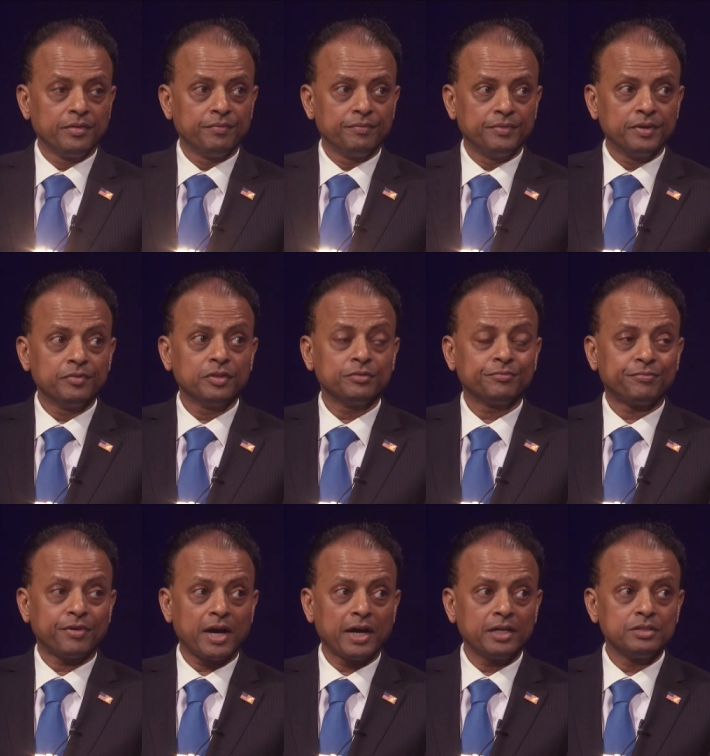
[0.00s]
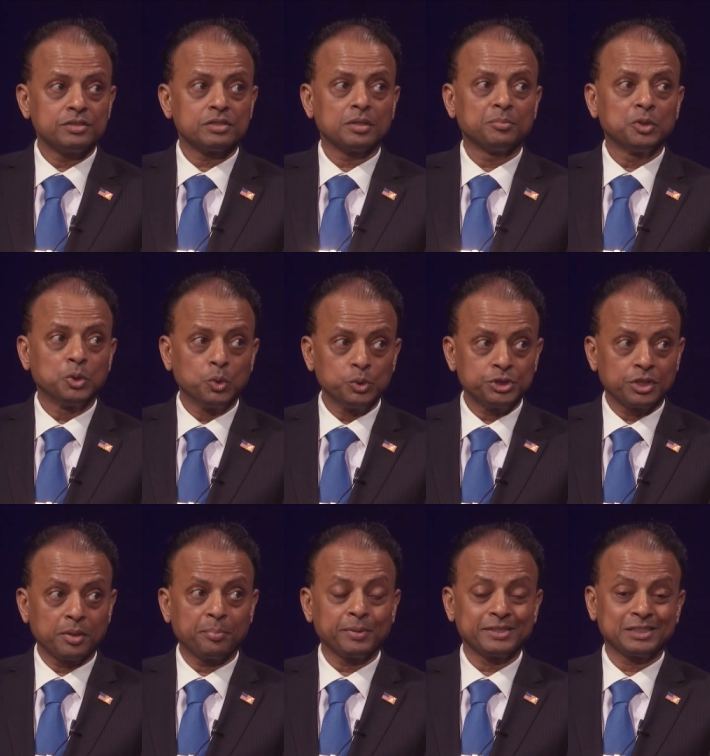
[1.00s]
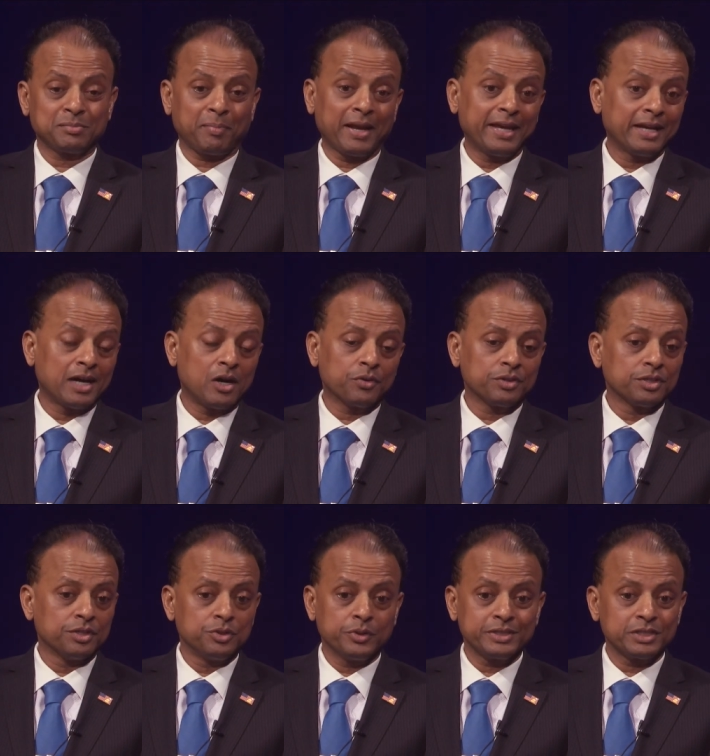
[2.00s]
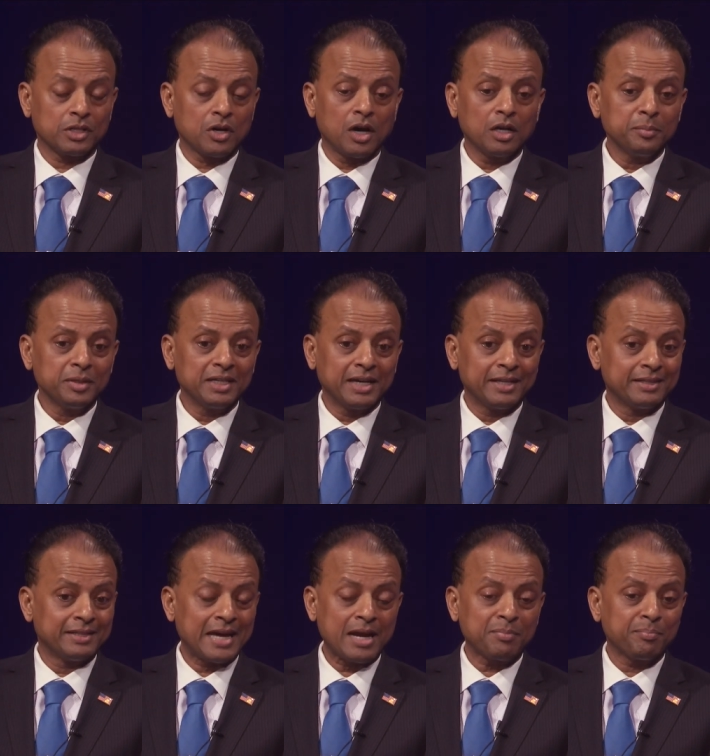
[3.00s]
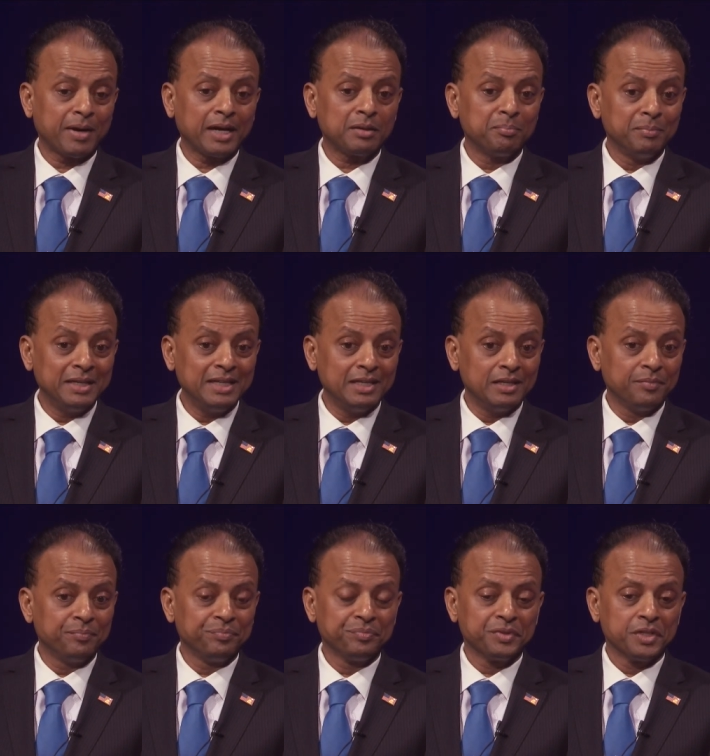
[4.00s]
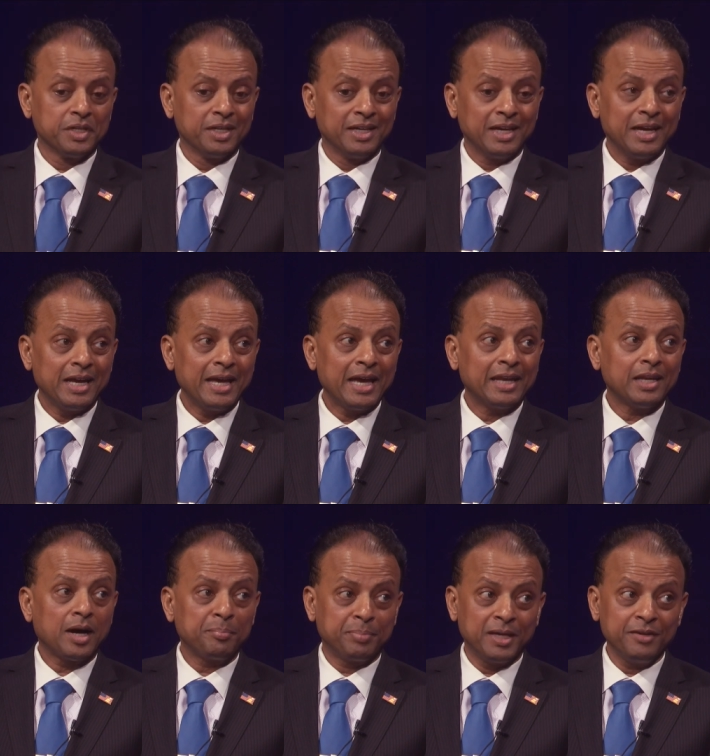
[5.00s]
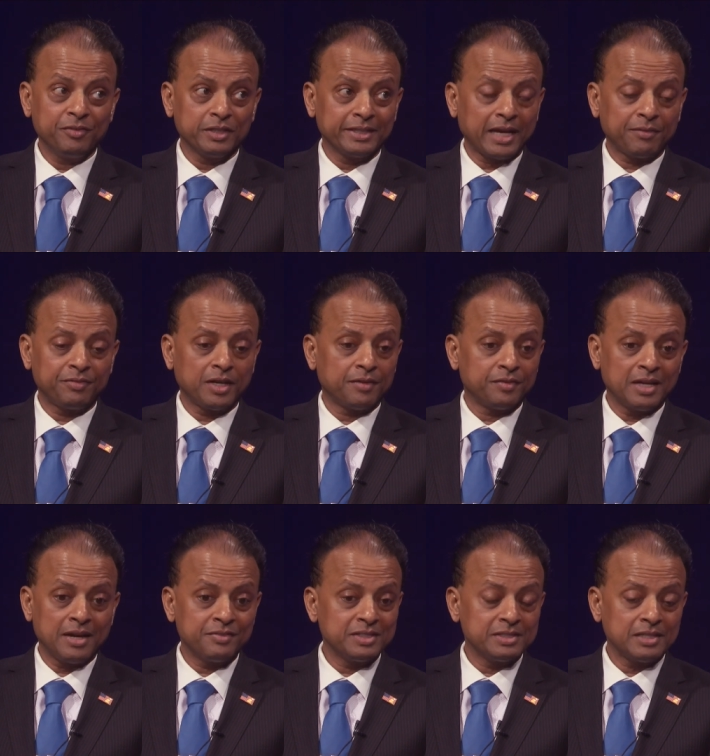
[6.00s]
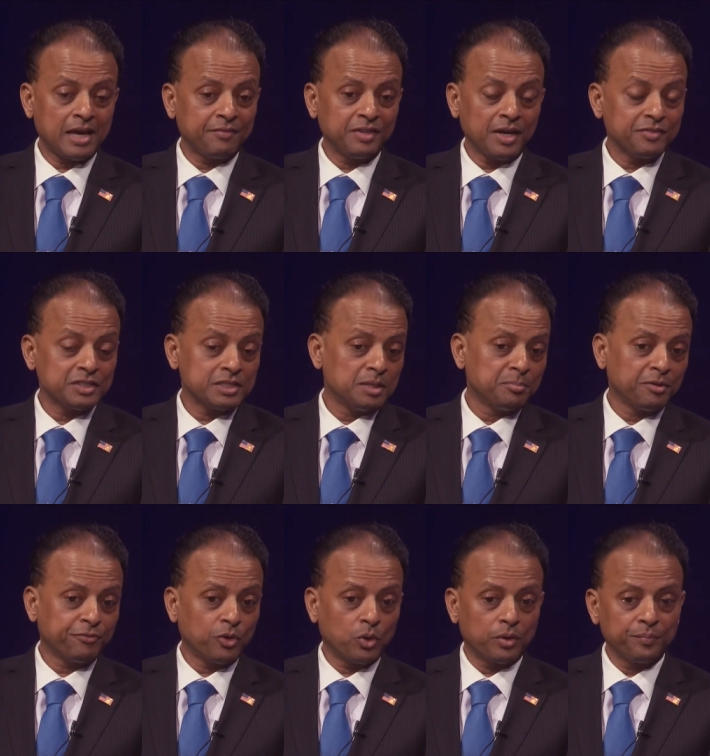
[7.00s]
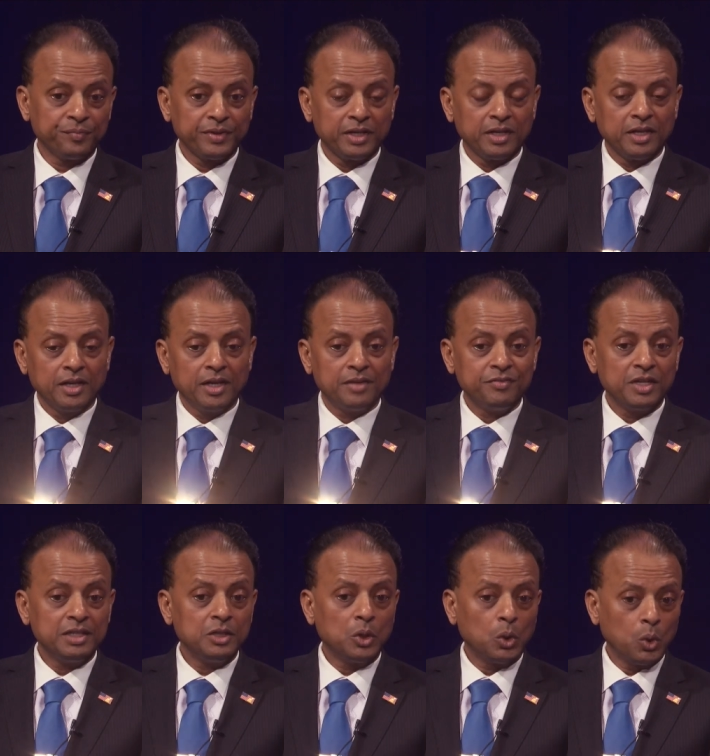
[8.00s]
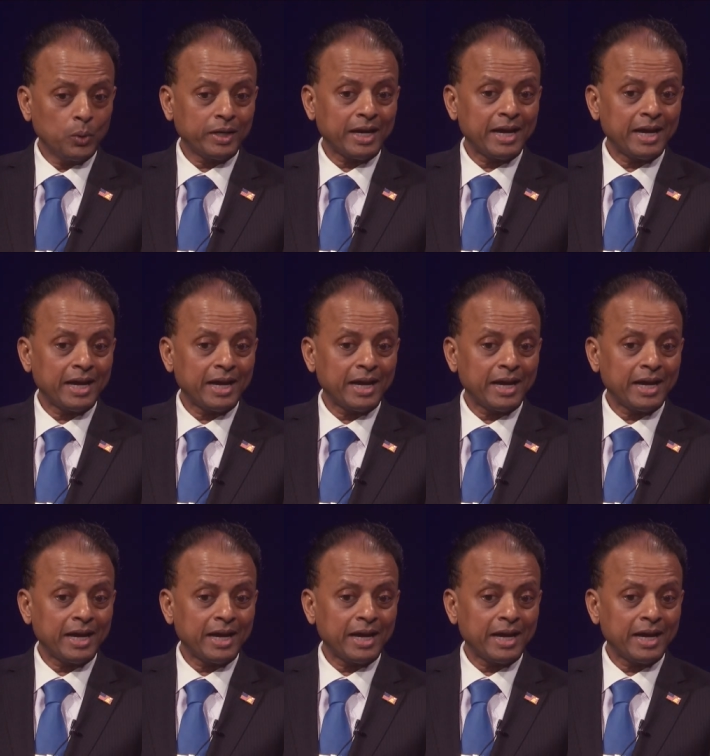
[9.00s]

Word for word: we will find some huge ripples playing out in the US economy, and that might mean an upheaval that we, have haven't, we haven't seen before. And when you look